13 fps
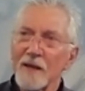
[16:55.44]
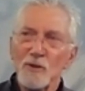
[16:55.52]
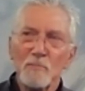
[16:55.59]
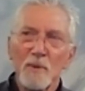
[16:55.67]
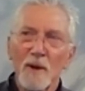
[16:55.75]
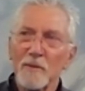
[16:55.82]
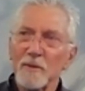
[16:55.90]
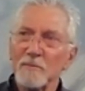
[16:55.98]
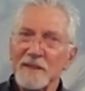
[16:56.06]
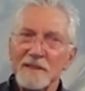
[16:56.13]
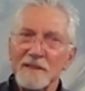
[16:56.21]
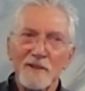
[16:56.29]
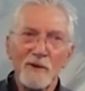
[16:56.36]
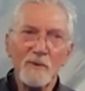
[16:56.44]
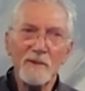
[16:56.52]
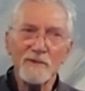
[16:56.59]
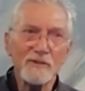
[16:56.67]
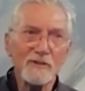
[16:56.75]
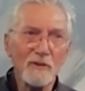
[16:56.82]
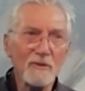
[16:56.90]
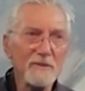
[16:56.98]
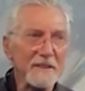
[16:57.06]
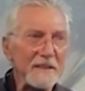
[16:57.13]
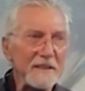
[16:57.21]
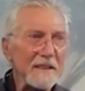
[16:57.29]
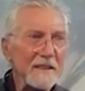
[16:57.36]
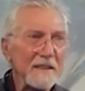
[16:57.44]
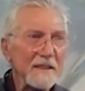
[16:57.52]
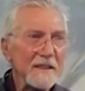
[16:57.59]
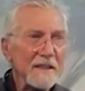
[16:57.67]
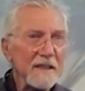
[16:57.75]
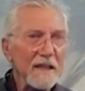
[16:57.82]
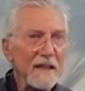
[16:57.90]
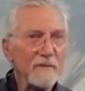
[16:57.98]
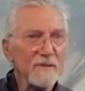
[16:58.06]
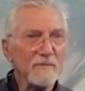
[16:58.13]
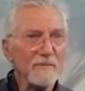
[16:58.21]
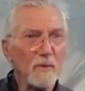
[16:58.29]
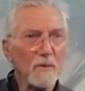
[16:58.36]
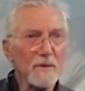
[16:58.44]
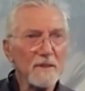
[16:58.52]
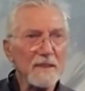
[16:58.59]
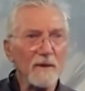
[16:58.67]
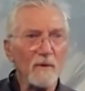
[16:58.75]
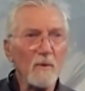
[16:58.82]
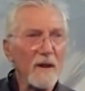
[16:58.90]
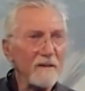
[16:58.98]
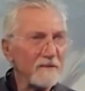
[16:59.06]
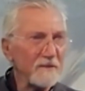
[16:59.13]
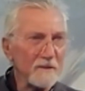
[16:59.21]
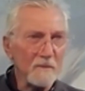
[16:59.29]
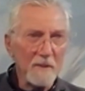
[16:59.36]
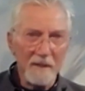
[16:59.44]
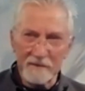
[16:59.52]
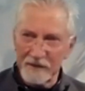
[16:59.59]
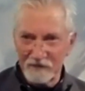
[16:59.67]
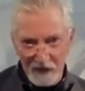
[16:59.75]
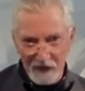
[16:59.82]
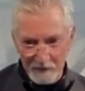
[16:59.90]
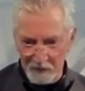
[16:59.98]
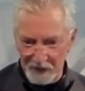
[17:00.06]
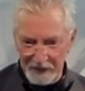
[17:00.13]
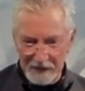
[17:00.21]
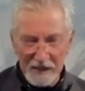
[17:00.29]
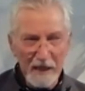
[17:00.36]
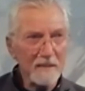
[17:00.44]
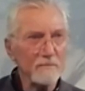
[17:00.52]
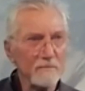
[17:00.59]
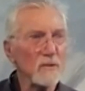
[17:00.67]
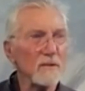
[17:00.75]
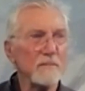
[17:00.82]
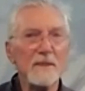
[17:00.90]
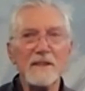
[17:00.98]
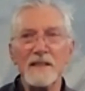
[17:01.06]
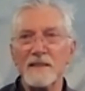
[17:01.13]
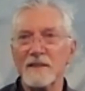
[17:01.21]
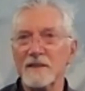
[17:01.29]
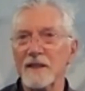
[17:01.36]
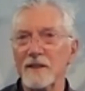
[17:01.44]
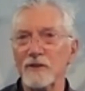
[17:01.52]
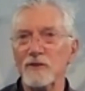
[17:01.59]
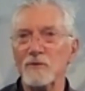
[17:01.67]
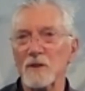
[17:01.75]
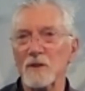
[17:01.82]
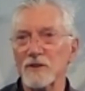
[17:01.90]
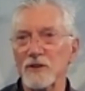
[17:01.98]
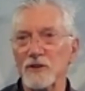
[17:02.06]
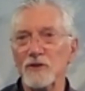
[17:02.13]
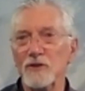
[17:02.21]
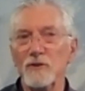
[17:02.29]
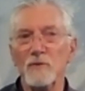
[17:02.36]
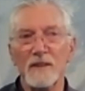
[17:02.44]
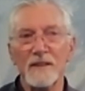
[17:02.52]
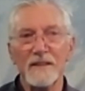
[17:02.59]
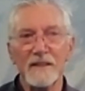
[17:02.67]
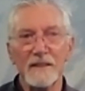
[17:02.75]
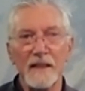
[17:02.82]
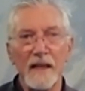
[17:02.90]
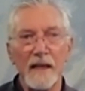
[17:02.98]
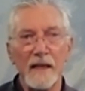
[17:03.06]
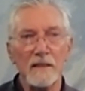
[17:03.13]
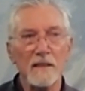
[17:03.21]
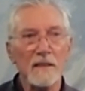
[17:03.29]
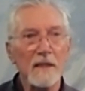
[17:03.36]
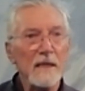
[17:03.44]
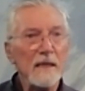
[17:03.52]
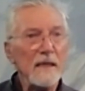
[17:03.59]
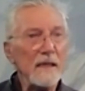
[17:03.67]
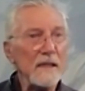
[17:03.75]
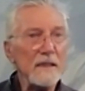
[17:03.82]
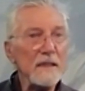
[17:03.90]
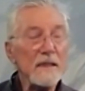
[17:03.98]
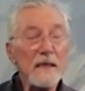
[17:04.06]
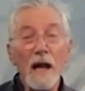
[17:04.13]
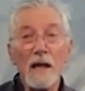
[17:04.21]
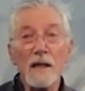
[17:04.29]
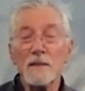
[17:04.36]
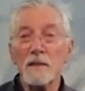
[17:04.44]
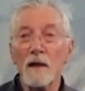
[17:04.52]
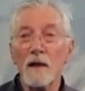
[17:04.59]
You probably know his story. He was born in a wealthy family, had more money than they knew what to do with. They had any kind